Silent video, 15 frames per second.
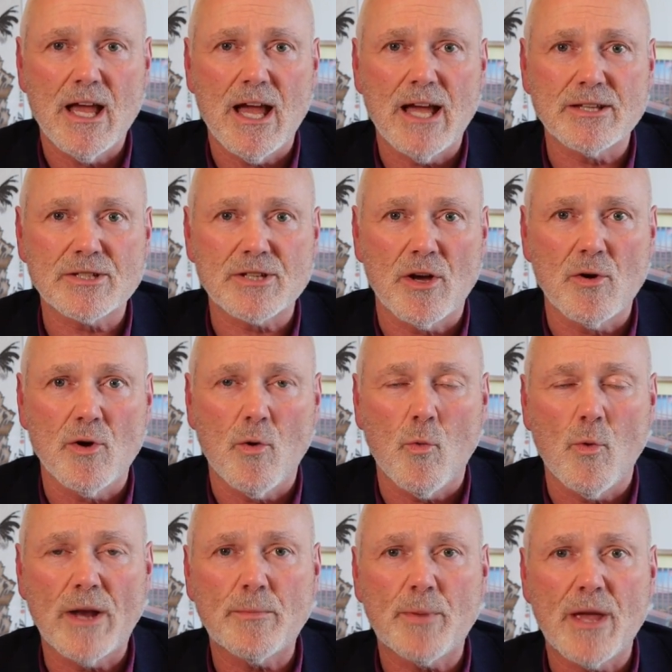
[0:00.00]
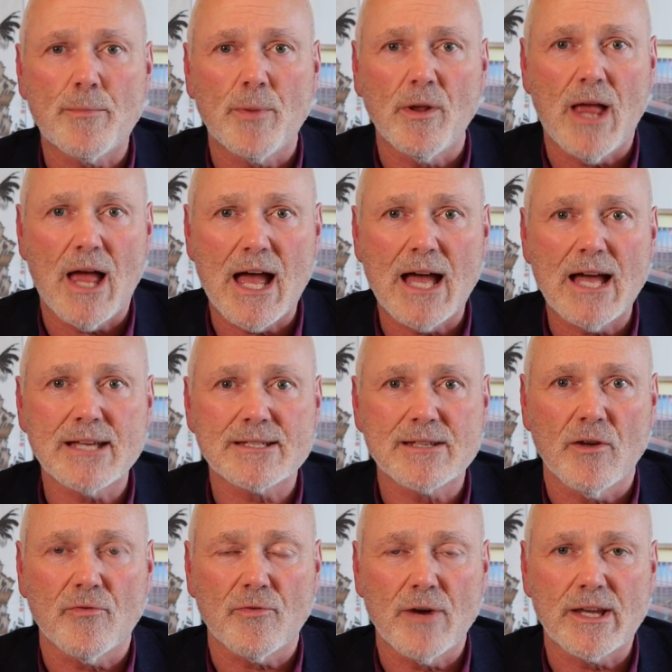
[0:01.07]
And so when people are
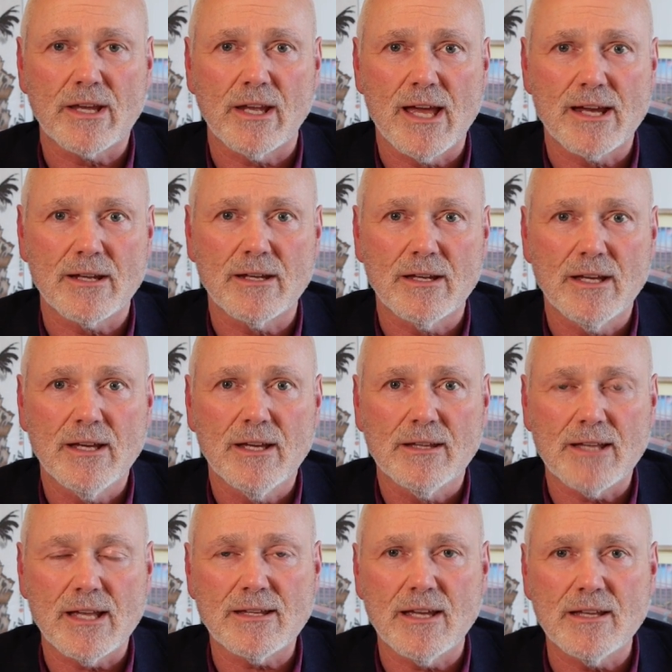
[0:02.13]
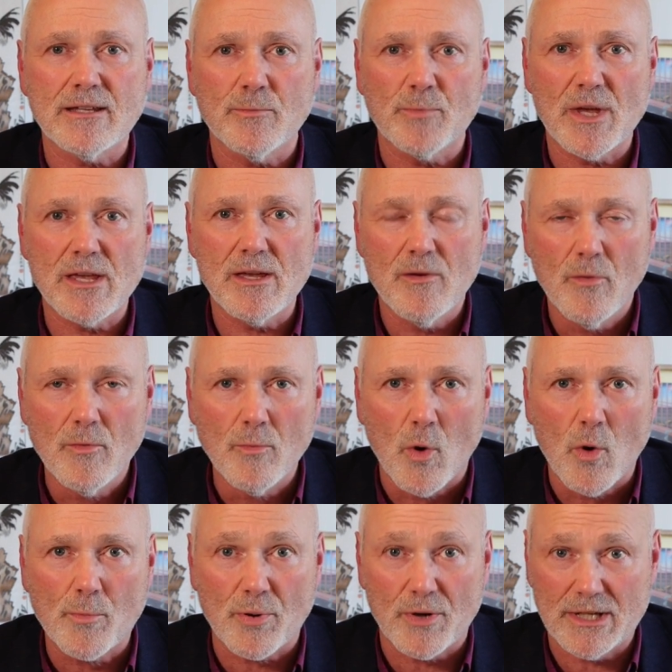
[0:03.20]
self-regulated, they tend to be
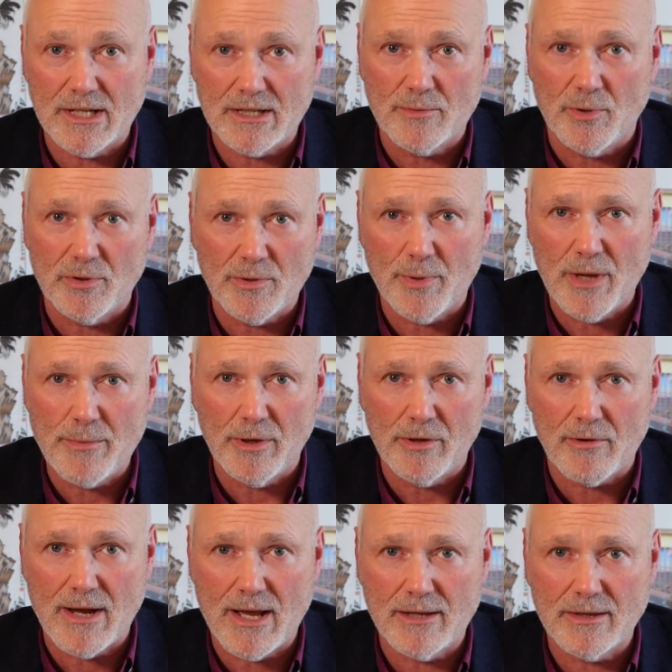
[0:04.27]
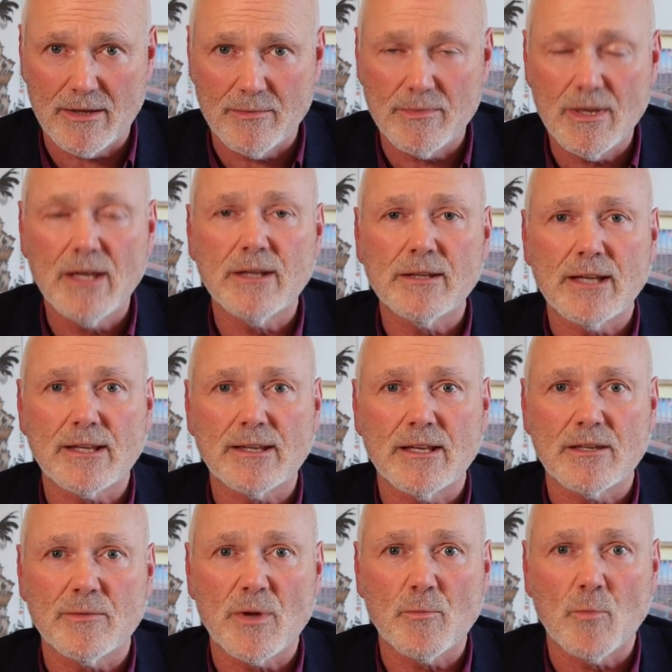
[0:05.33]
more predictable to people around them, they
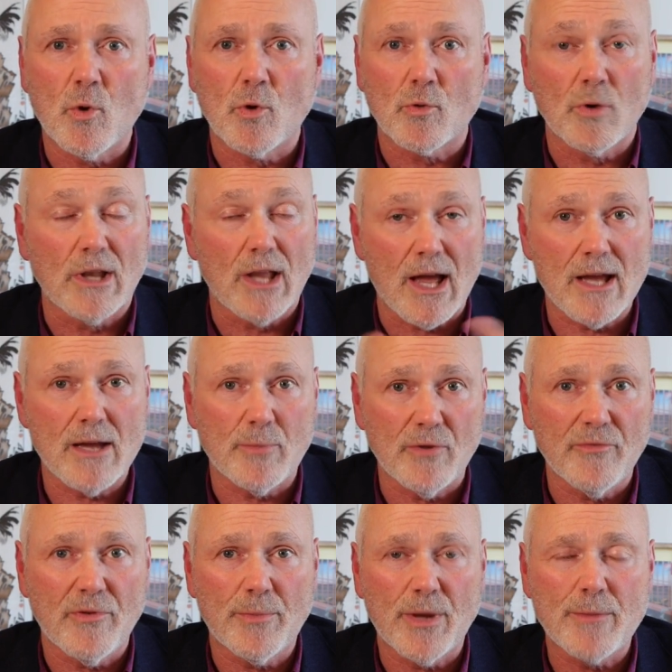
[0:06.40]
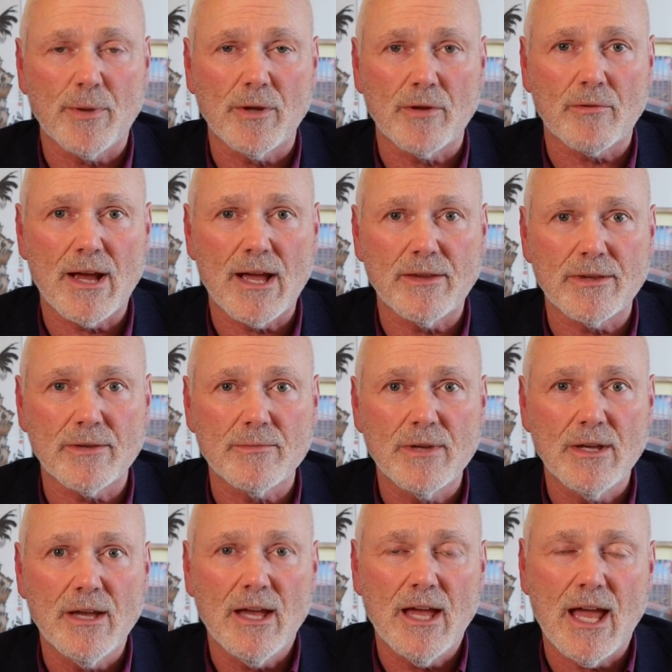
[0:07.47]
tend to be more reliable for people around them,
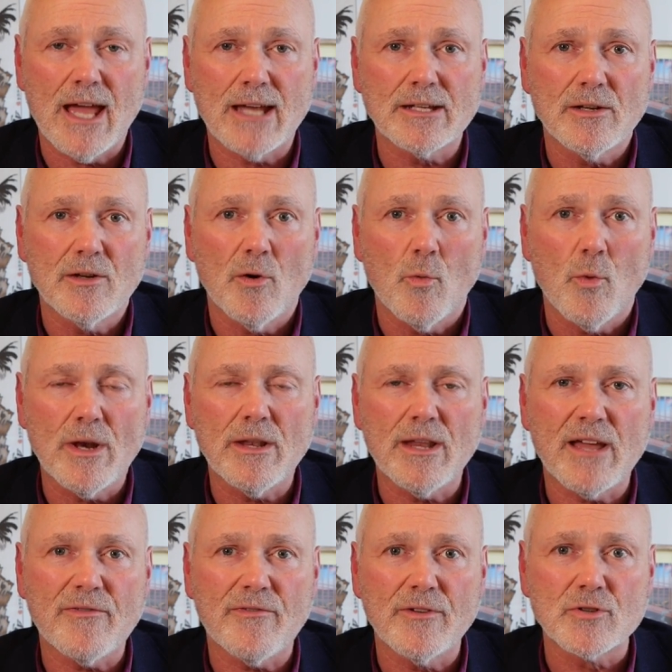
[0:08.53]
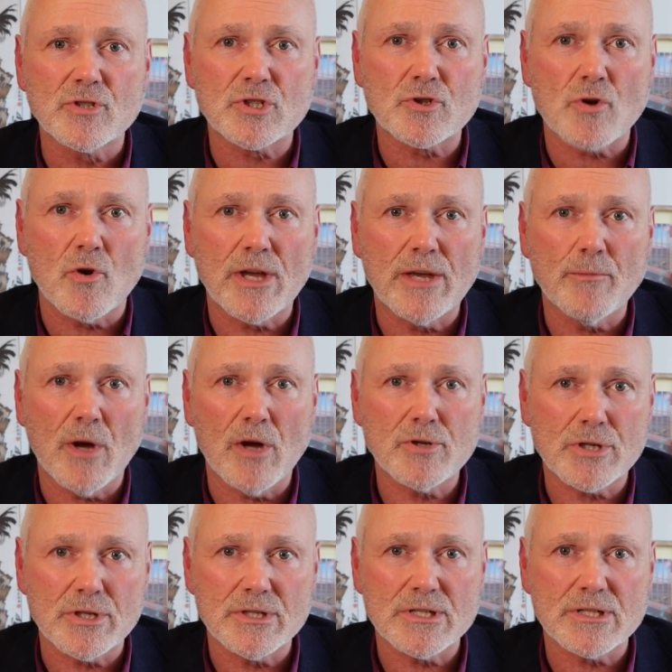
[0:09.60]
and when they feel strong
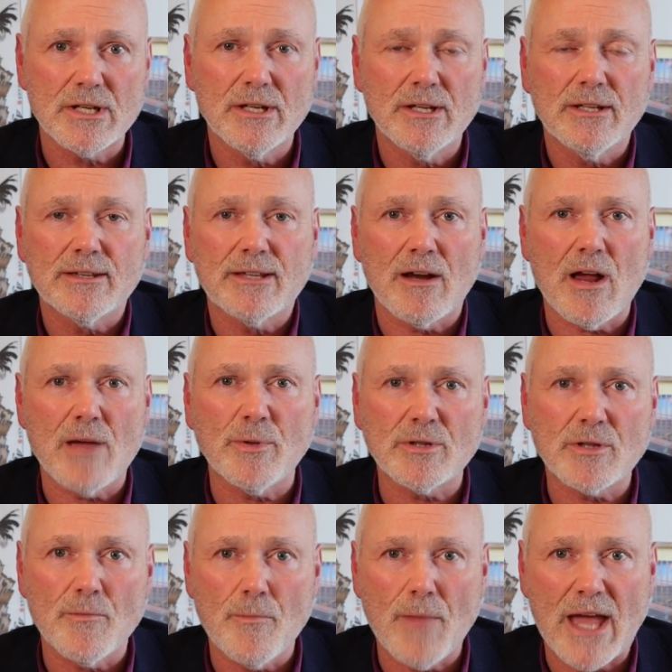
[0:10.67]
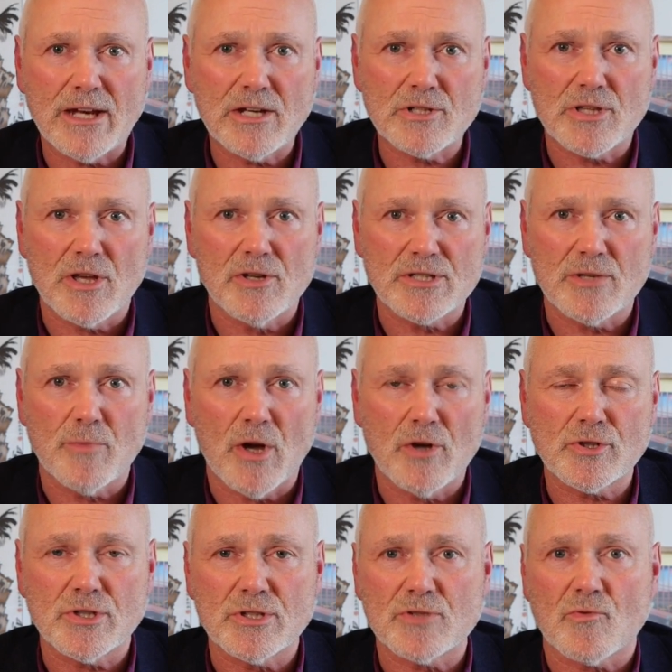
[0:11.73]
emotions, they're able to manage those
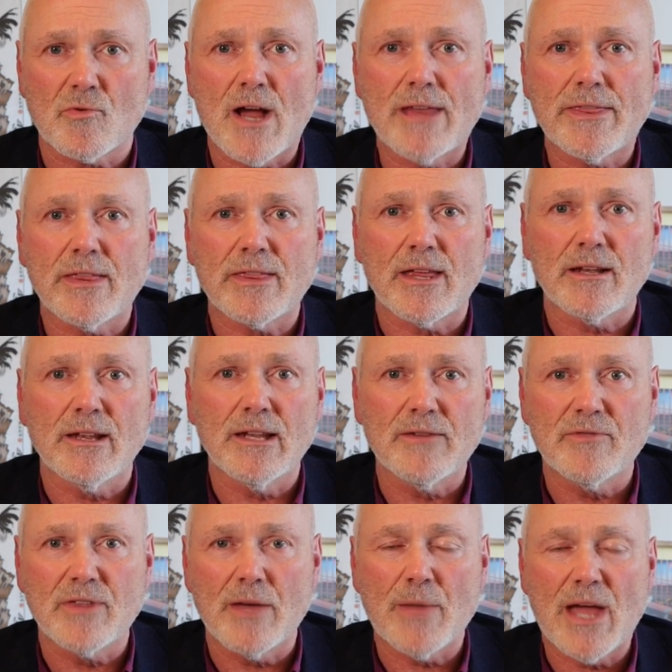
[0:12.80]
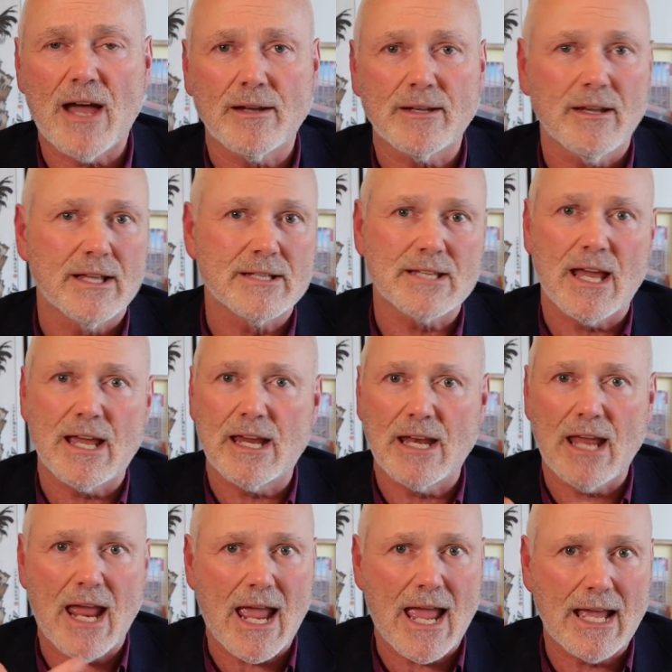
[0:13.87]
emotions rather than live them out, let's say
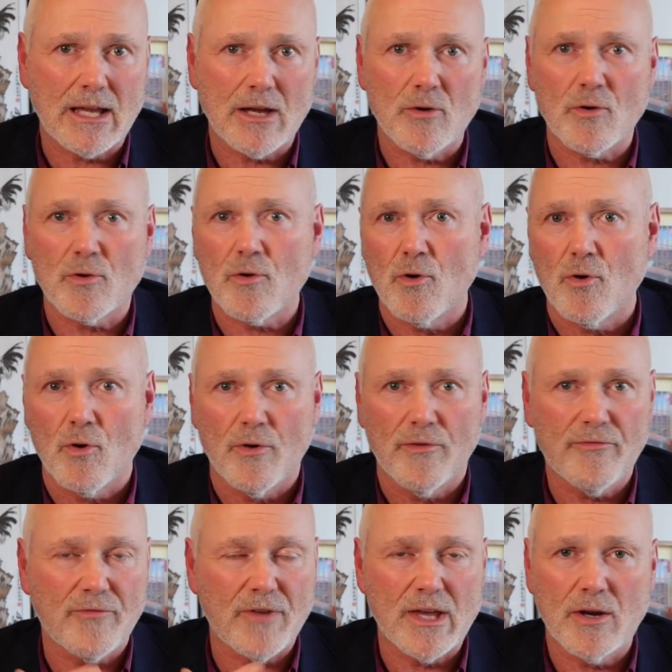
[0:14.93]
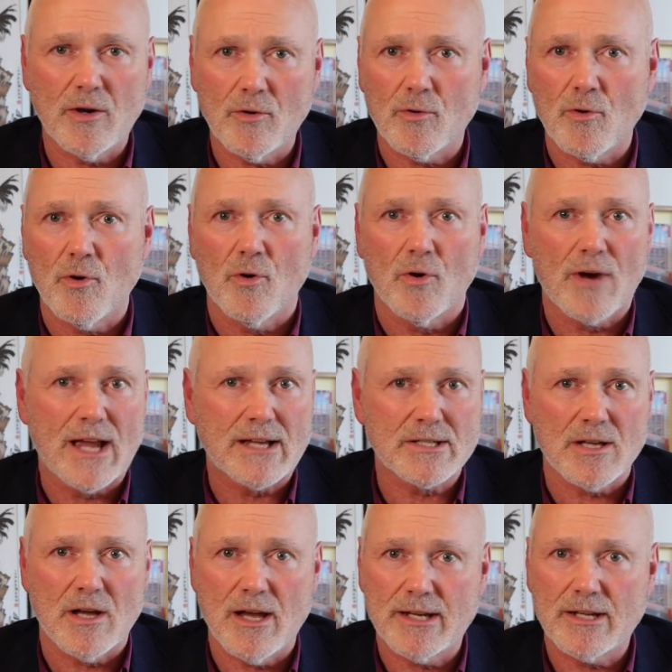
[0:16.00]
in anger or fear or
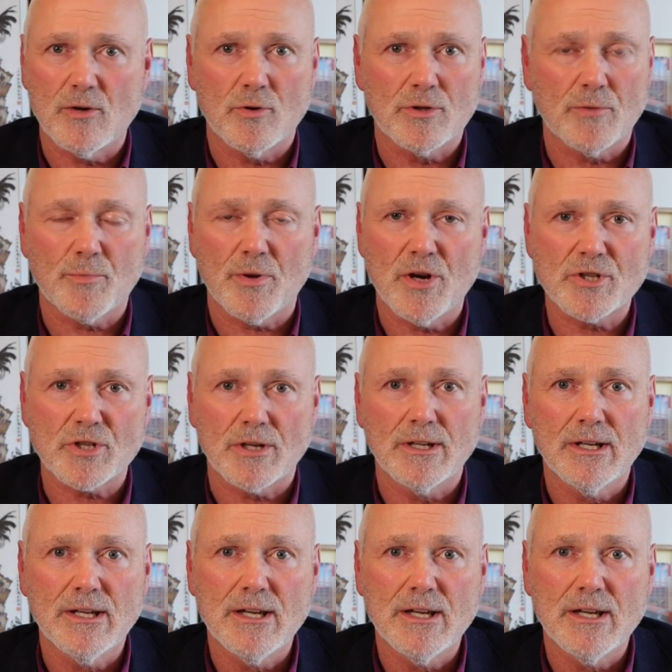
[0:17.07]
anxiety or depression.